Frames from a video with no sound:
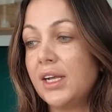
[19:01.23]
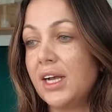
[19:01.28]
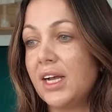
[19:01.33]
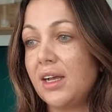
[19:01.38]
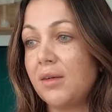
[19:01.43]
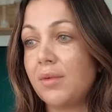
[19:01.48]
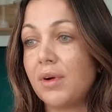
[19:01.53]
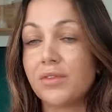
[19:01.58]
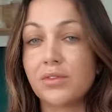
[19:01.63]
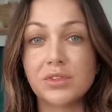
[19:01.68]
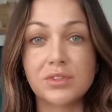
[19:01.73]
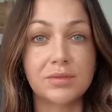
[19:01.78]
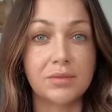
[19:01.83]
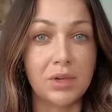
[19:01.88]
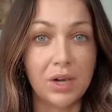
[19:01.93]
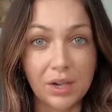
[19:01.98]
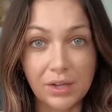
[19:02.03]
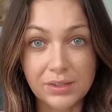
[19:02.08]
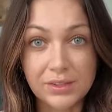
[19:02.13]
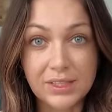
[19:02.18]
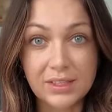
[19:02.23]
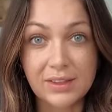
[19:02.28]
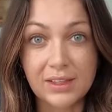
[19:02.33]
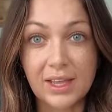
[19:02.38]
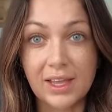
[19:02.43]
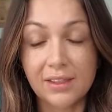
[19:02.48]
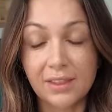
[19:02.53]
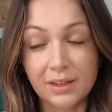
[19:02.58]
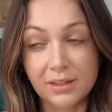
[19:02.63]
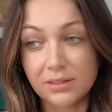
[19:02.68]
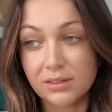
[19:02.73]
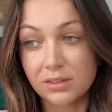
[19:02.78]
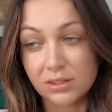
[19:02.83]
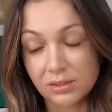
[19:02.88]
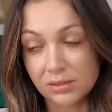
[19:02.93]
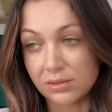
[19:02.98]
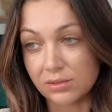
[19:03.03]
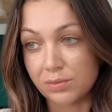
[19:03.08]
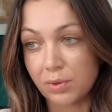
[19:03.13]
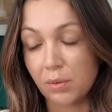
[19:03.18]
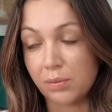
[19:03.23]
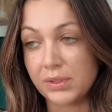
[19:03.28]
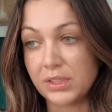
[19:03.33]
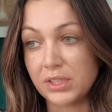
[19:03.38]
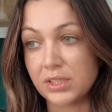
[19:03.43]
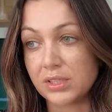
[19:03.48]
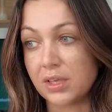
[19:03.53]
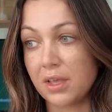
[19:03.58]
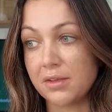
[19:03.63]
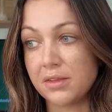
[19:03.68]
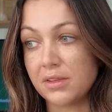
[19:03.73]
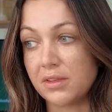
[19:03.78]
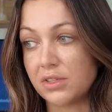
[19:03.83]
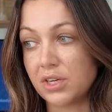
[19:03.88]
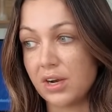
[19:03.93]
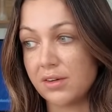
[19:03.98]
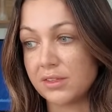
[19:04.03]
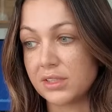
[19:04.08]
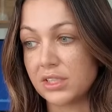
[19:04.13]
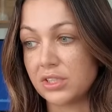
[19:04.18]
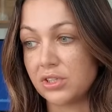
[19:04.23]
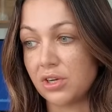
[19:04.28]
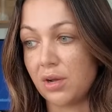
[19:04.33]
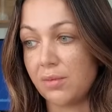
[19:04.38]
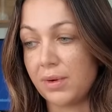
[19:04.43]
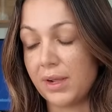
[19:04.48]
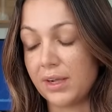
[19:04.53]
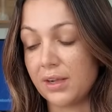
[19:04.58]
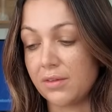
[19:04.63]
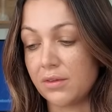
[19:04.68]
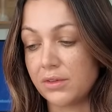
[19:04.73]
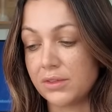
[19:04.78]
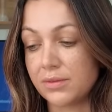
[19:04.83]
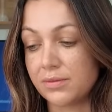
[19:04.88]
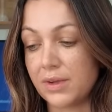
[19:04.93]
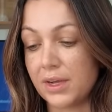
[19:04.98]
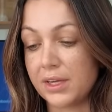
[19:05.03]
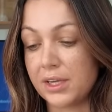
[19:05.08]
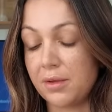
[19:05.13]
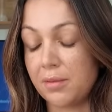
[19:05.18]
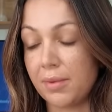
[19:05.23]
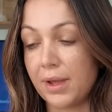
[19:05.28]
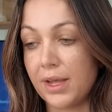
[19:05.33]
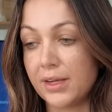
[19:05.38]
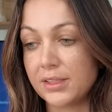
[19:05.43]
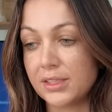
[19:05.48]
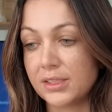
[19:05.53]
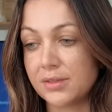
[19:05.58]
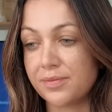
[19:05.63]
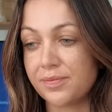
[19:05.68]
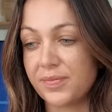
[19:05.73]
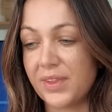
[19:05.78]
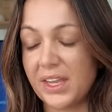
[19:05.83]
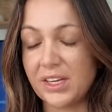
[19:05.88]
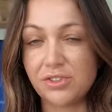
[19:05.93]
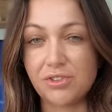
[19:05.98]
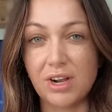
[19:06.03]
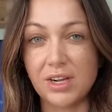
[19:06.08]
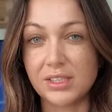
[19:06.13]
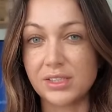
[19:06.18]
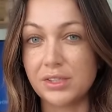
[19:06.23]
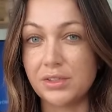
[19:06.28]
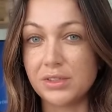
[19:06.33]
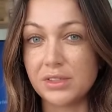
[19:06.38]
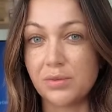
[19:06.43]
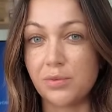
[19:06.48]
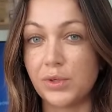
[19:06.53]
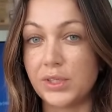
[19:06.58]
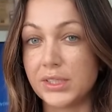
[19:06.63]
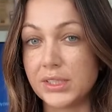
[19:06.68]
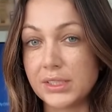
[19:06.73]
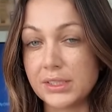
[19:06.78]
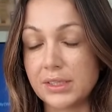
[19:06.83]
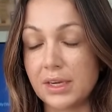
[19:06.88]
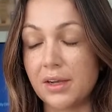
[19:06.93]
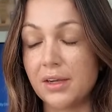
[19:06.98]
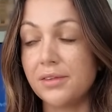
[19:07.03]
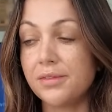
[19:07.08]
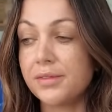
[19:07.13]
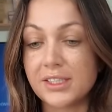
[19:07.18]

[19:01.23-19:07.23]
I've got some clothes in there that can probably just go to the charity shop. Like I've got some vacuum packed like tracksuits and winter stuff.